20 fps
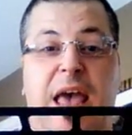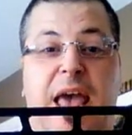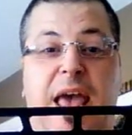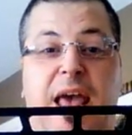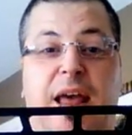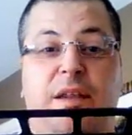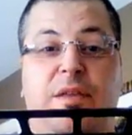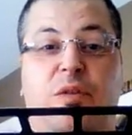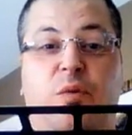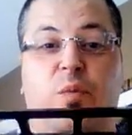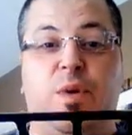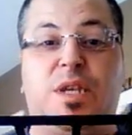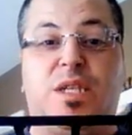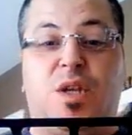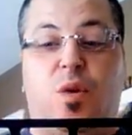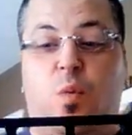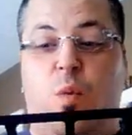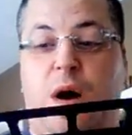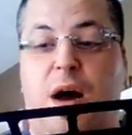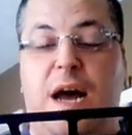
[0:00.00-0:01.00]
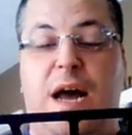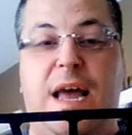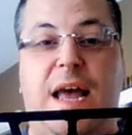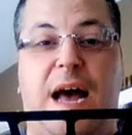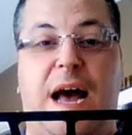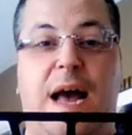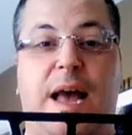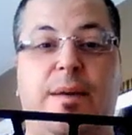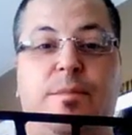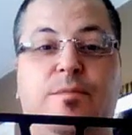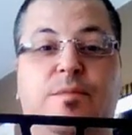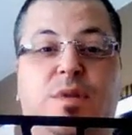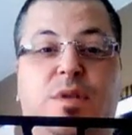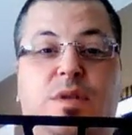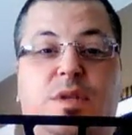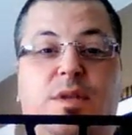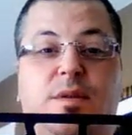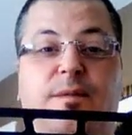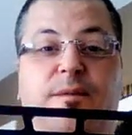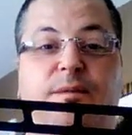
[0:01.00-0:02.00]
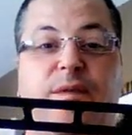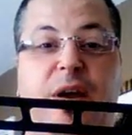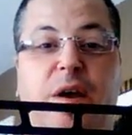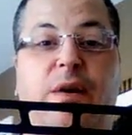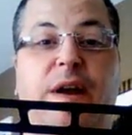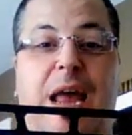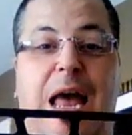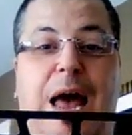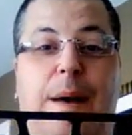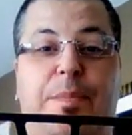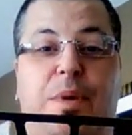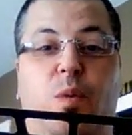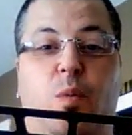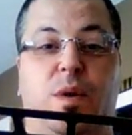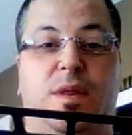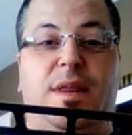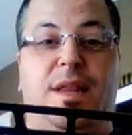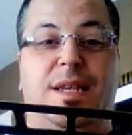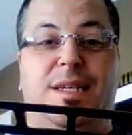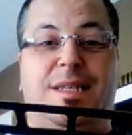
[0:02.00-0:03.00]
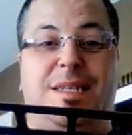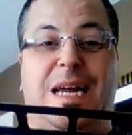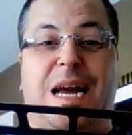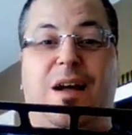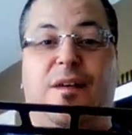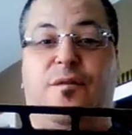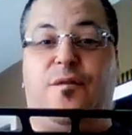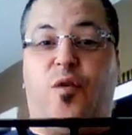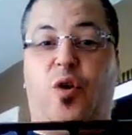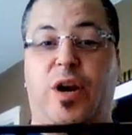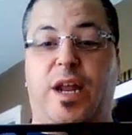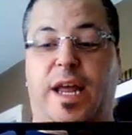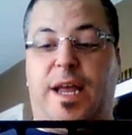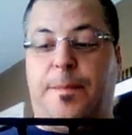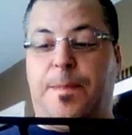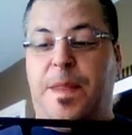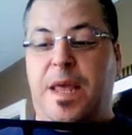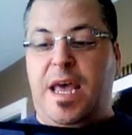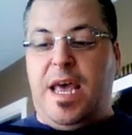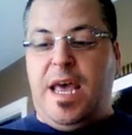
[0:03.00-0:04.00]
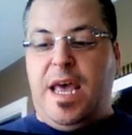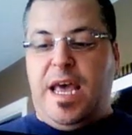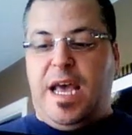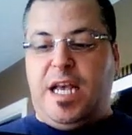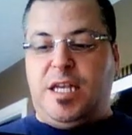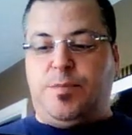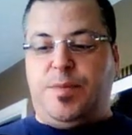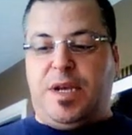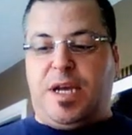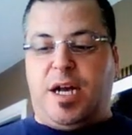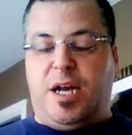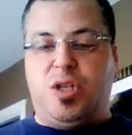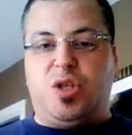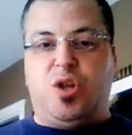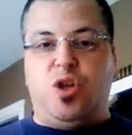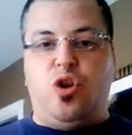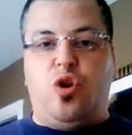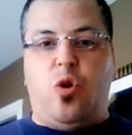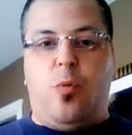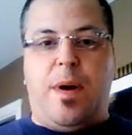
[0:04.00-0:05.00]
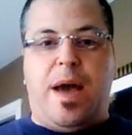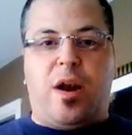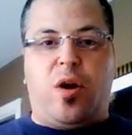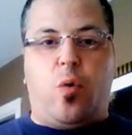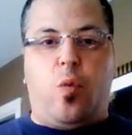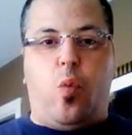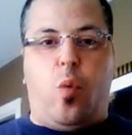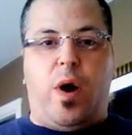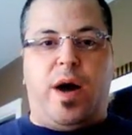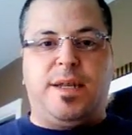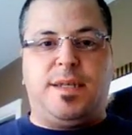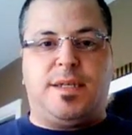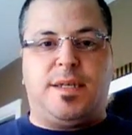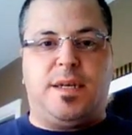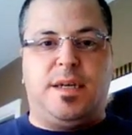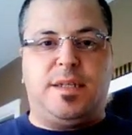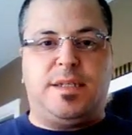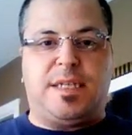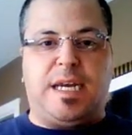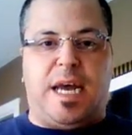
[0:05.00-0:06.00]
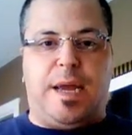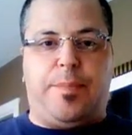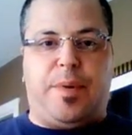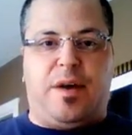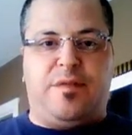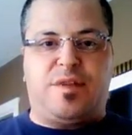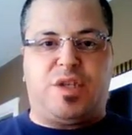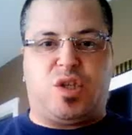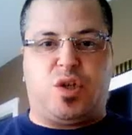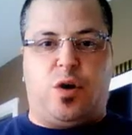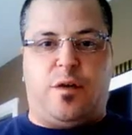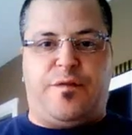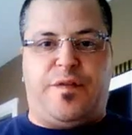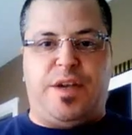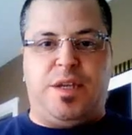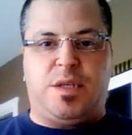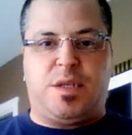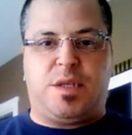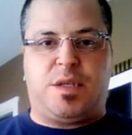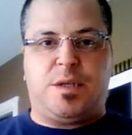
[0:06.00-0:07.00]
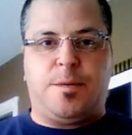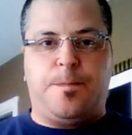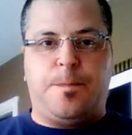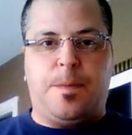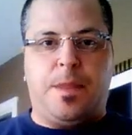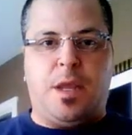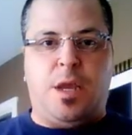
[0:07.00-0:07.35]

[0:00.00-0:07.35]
And the reason why I'm very happy with this style footing is because no matter what type of surface